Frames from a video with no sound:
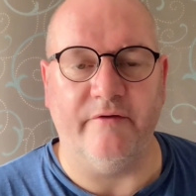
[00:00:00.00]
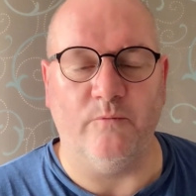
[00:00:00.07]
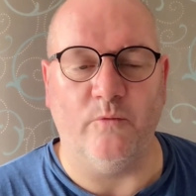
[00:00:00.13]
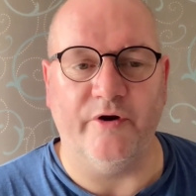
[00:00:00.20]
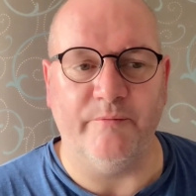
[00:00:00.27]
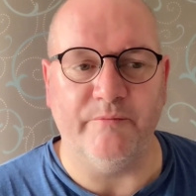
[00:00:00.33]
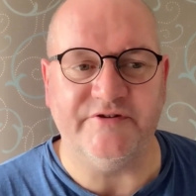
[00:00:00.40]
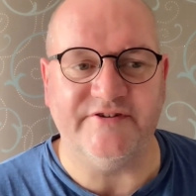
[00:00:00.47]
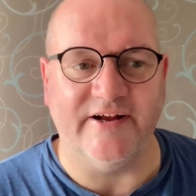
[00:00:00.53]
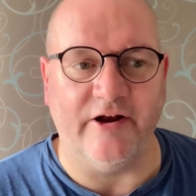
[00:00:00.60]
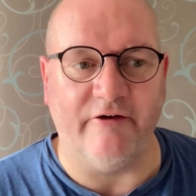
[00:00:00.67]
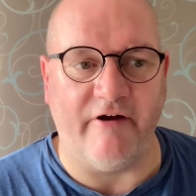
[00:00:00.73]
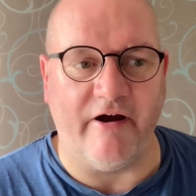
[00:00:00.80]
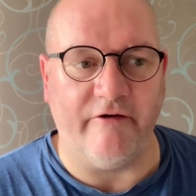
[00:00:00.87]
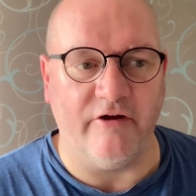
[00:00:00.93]
One
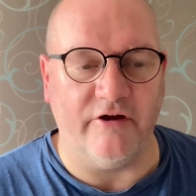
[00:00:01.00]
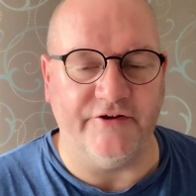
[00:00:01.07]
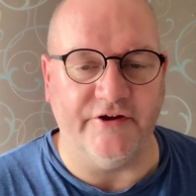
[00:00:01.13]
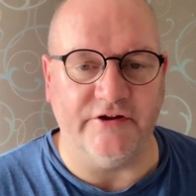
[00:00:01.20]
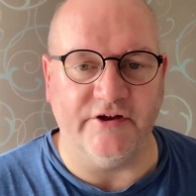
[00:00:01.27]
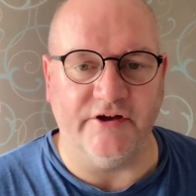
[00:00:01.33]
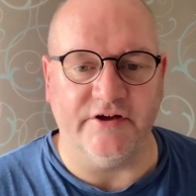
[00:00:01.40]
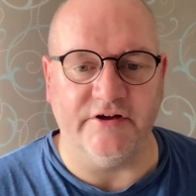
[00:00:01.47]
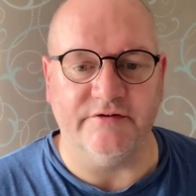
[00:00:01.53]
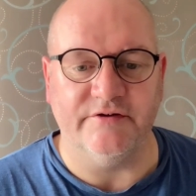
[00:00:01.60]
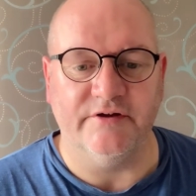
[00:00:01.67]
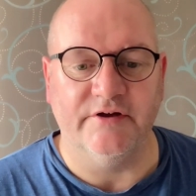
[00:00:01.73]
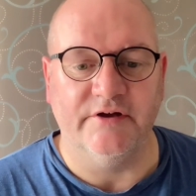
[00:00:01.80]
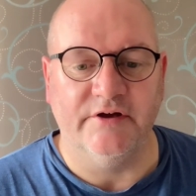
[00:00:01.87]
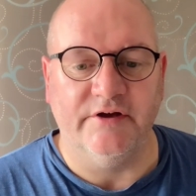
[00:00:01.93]
particular area, I think they
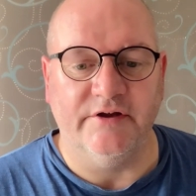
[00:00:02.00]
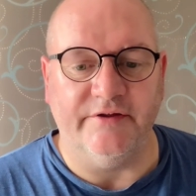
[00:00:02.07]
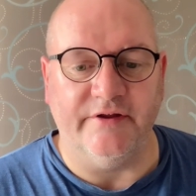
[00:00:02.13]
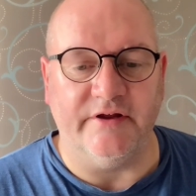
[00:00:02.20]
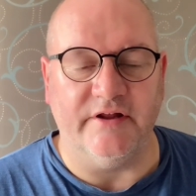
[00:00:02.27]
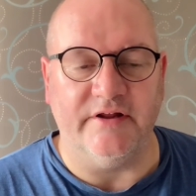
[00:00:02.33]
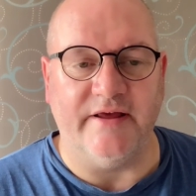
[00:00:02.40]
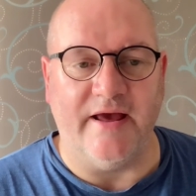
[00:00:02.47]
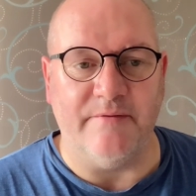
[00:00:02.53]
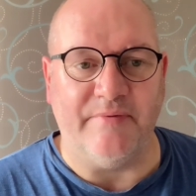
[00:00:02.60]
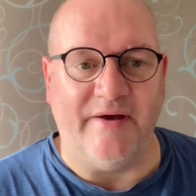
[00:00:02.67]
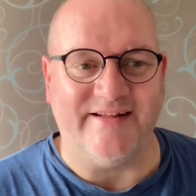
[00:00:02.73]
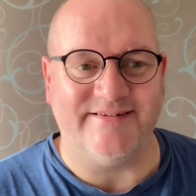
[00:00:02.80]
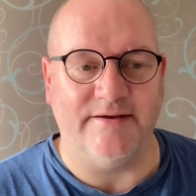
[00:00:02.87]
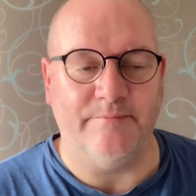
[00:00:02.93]
could get
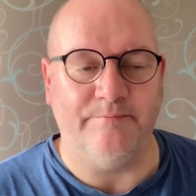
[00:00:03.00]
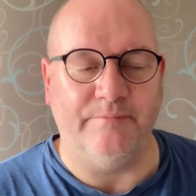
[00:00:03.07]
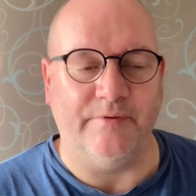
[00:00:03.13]
better,